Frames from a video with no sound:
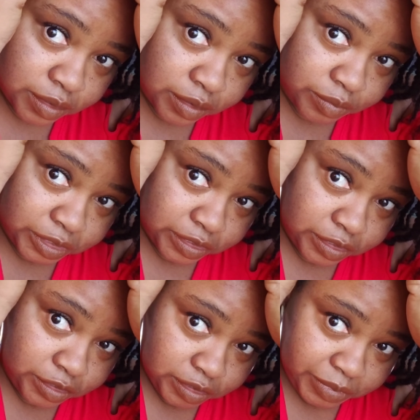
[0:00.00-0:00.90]
So I'll
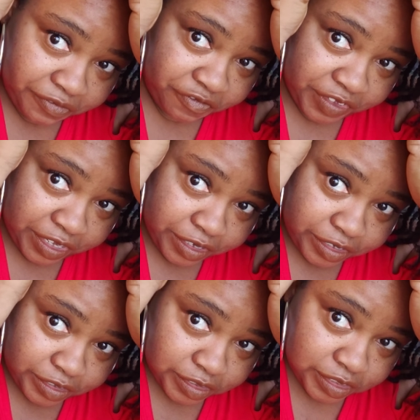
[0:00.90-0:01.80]
just use my
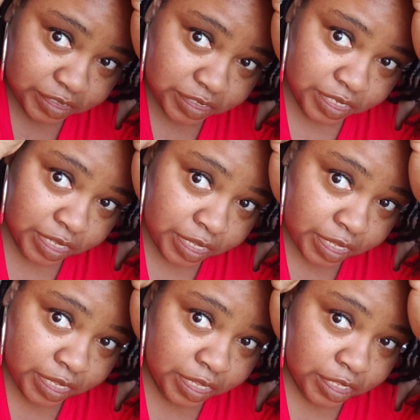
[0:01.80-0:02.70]
fingers
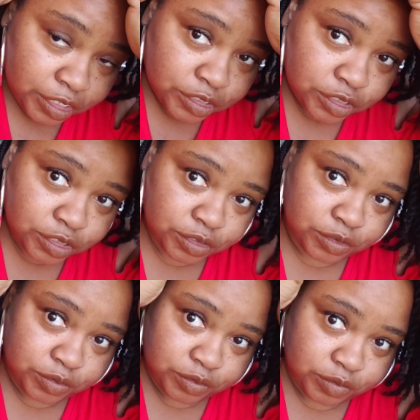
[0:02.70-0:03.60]

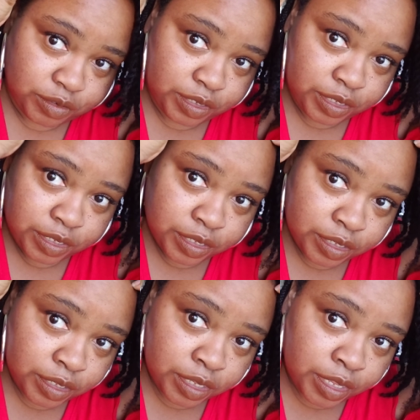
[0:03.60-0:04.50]
to
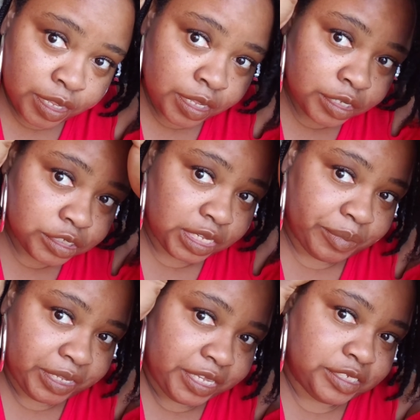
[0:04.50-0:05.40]
shape
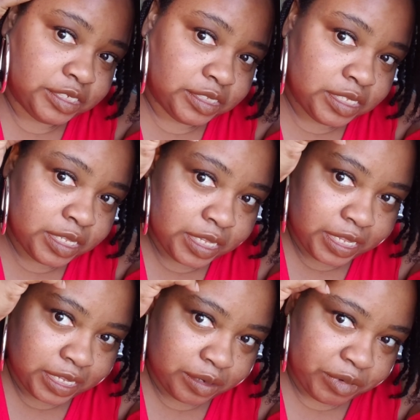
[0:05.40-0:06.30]
my edges
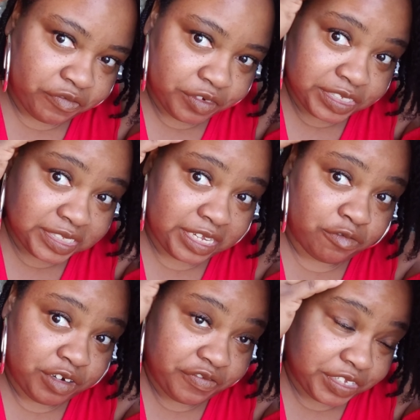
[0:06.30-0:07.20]
and my voice
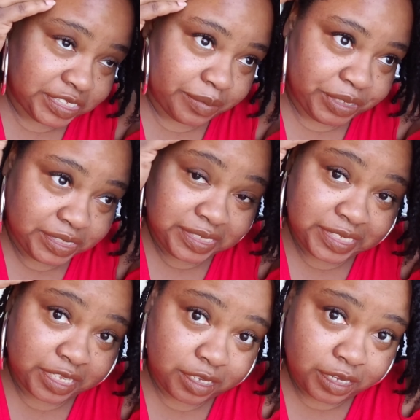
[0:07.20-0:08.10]
sound rough because I've been
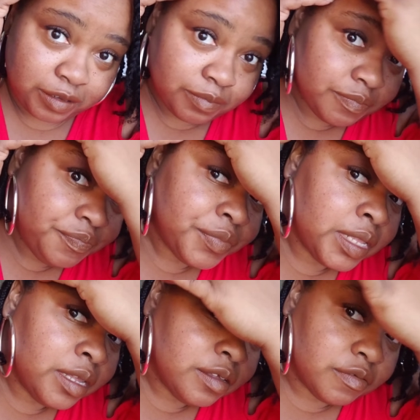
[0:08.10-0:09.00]
sick y'all
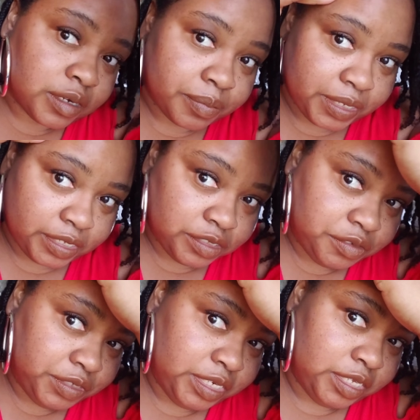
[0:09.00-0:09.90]
for the
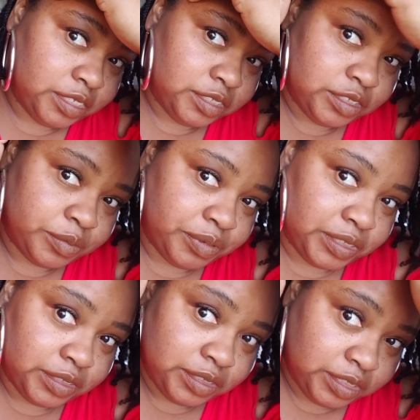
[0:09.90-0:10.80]
past three days so
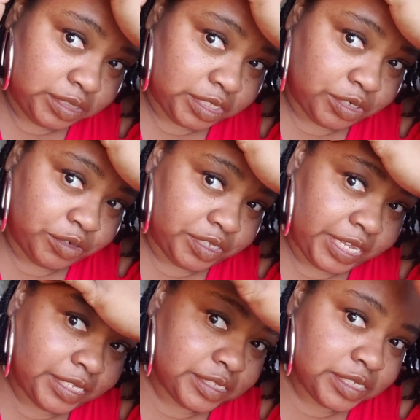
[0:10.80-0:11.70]
please just ignore
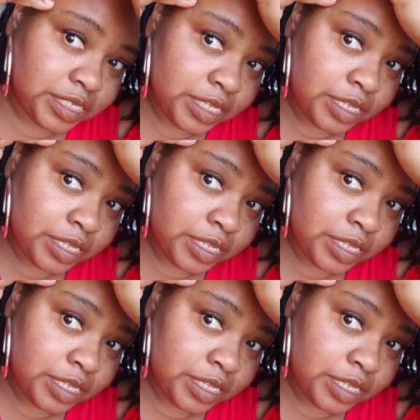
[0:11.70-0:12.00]
that